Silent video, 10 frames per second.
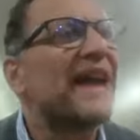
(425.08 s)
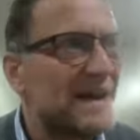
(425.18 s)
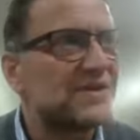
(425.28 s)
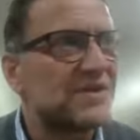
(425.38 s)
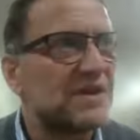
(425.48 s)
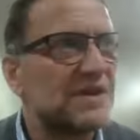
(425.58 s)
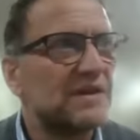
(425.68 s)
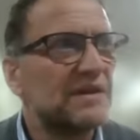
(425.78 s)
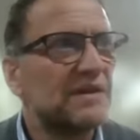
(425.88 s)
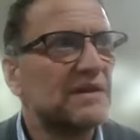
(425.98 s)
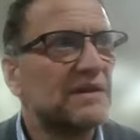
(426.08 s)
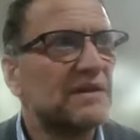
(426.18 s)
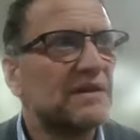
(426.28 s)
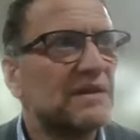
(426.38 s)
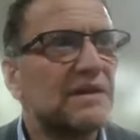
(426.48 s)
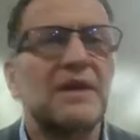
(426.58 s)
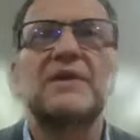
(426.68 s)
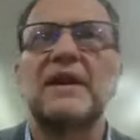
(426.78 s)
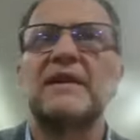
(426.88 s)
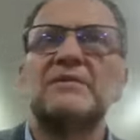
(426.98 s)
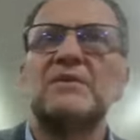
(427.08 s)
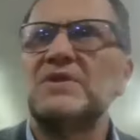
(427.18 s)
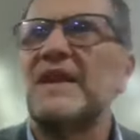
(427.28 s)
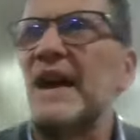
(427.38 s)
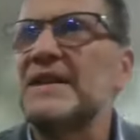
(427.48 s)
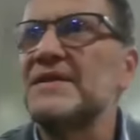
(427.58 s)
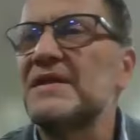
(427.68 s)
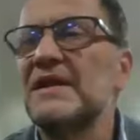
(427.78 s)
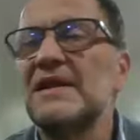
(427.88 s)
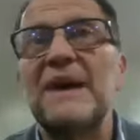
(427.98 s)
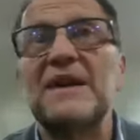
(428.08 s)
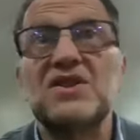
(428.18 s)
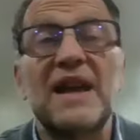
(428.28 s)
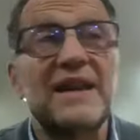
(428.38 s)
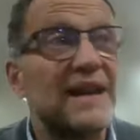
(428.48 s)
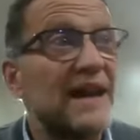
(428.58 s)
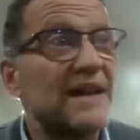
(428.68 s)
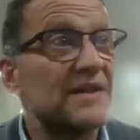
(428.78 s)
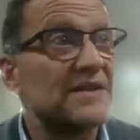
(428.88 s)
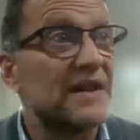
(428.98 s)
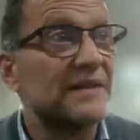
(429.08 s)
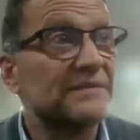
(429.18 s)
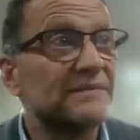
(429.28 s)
they ask? Okay, what do they ask? Manishtana Rainazeh,